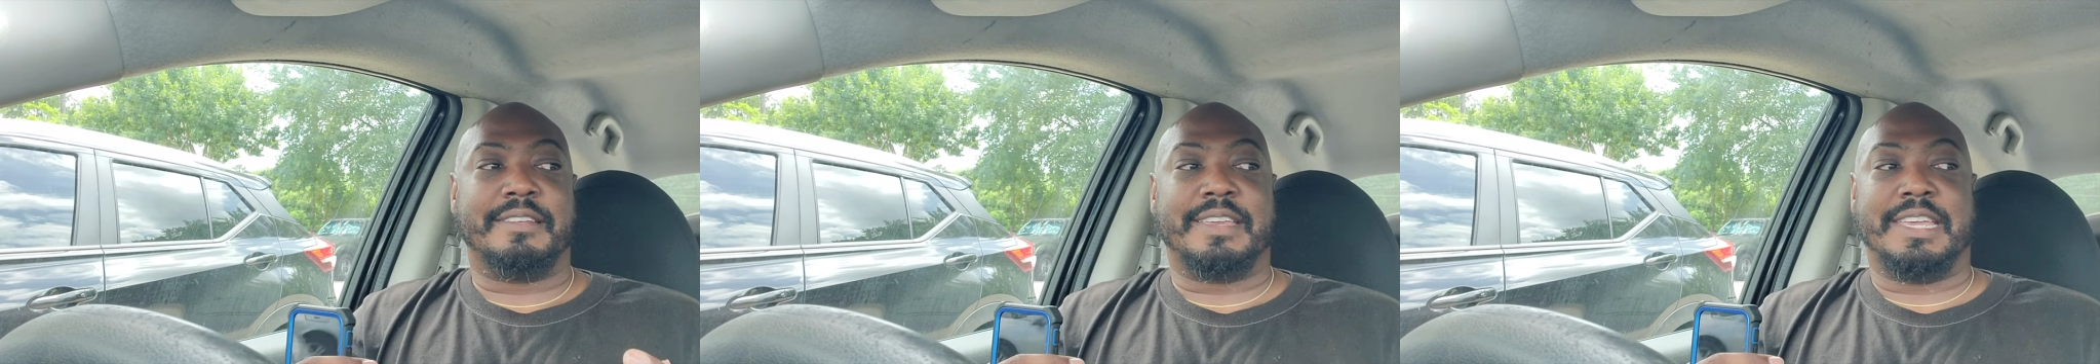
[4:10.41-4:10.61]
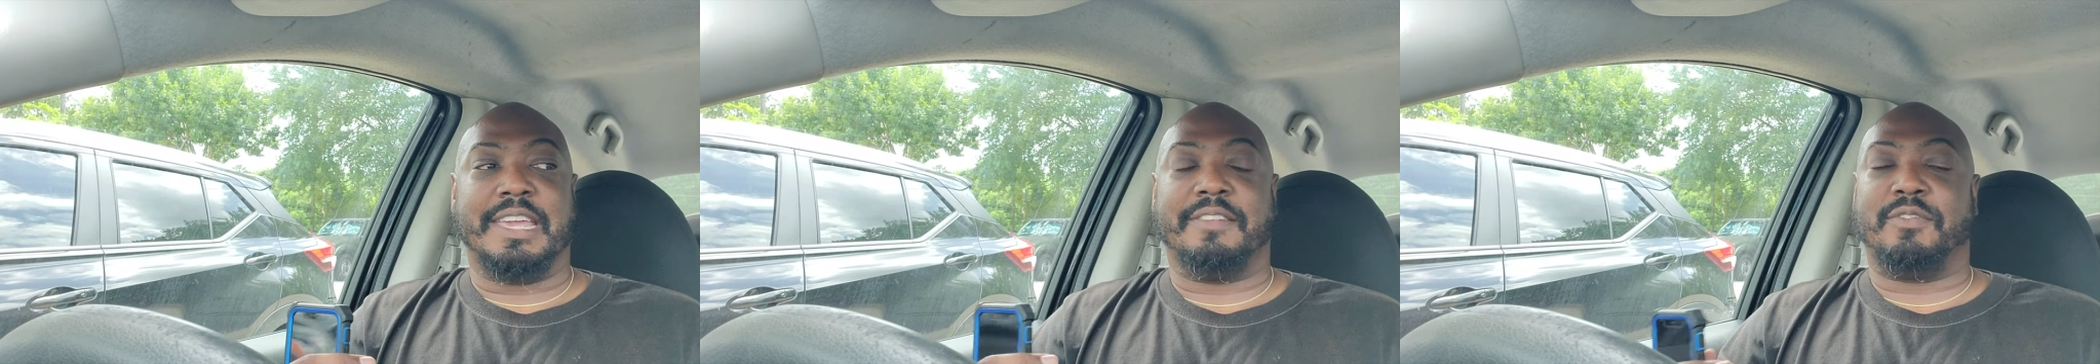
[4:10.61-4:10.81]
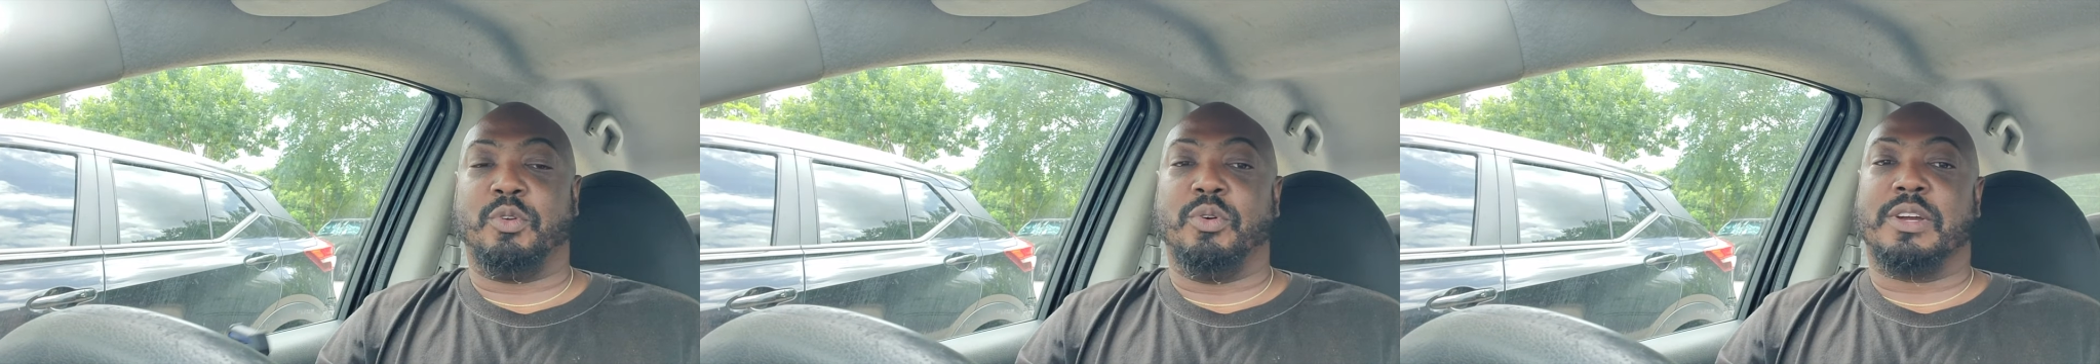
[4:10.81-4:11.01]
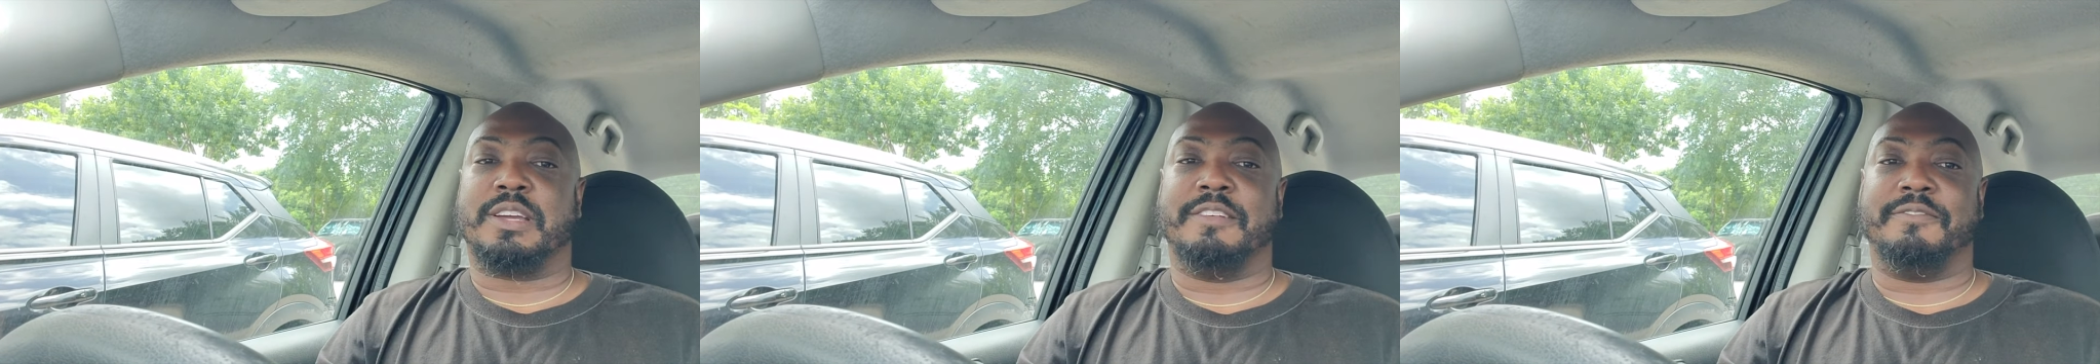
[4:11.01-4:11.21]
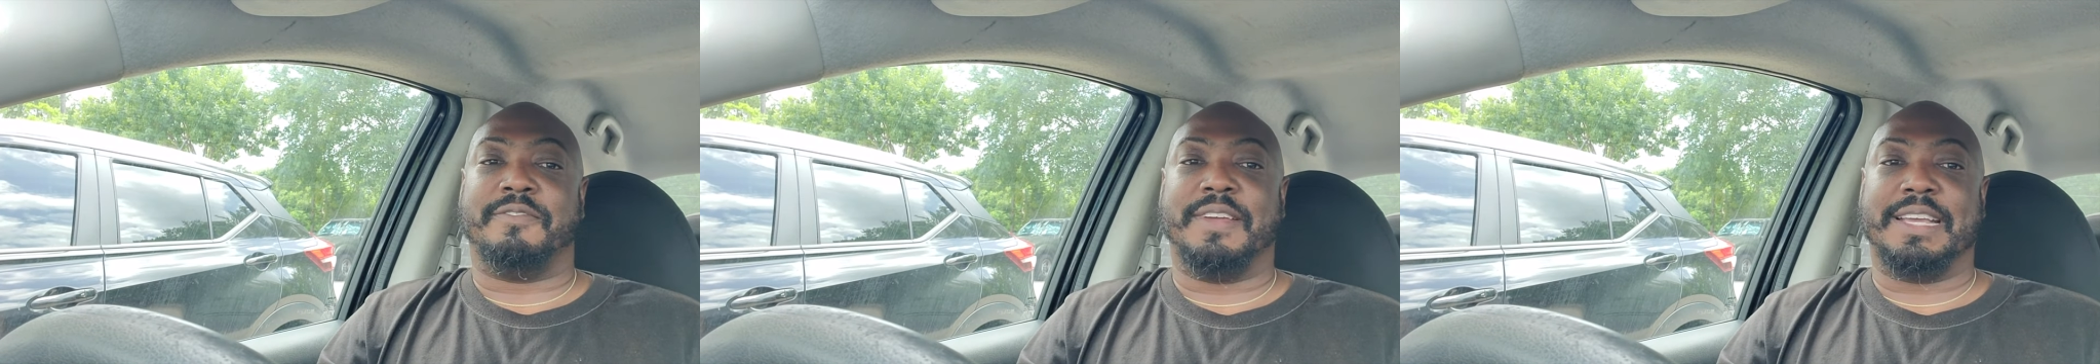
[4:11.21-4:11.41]
give you a
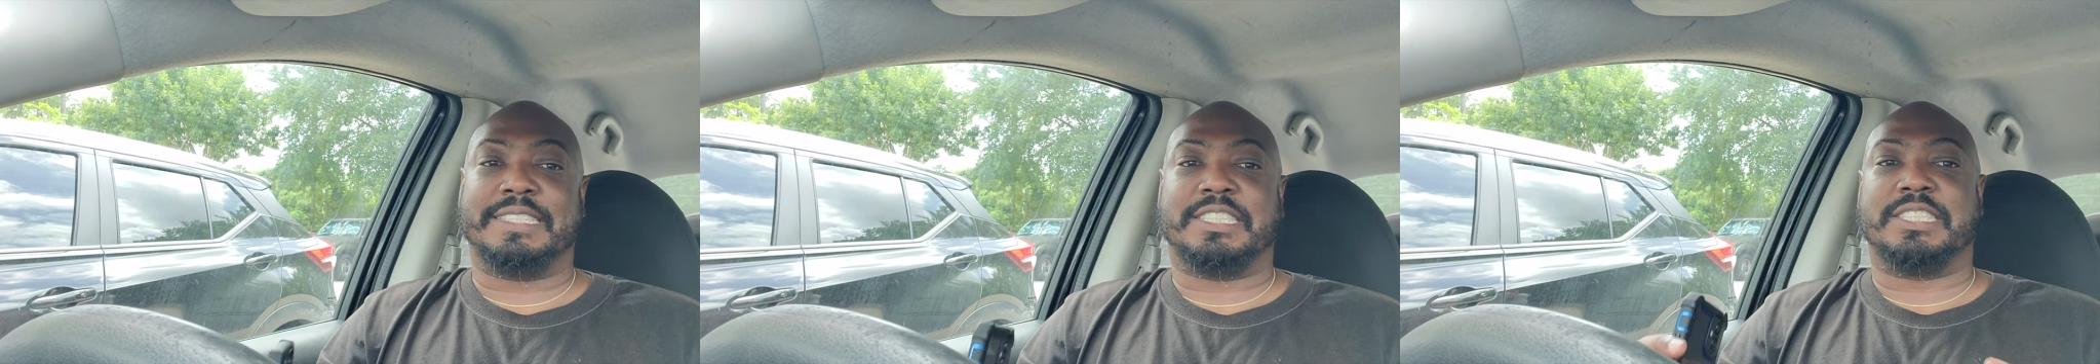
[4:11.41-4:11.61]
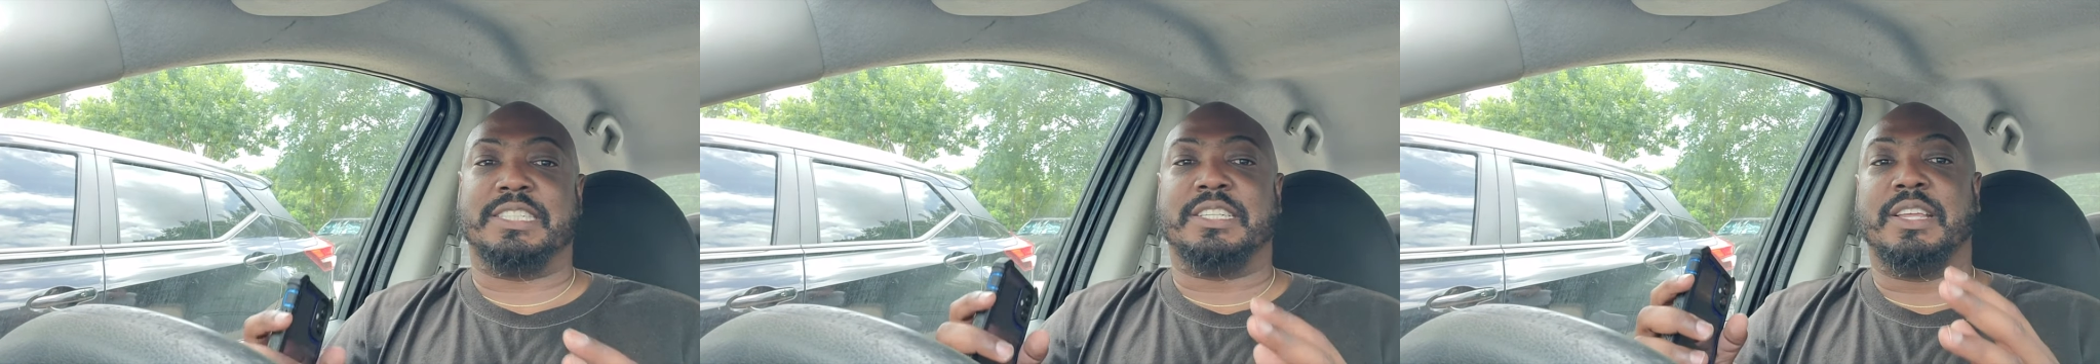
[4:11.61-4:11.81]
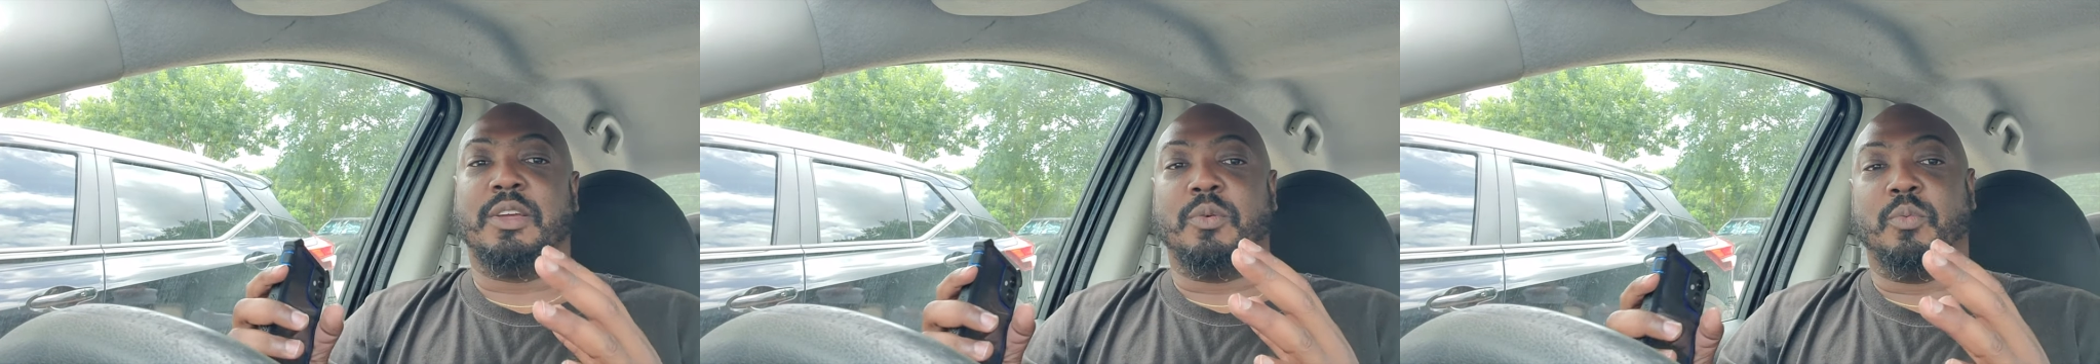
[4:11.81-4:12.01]
conviction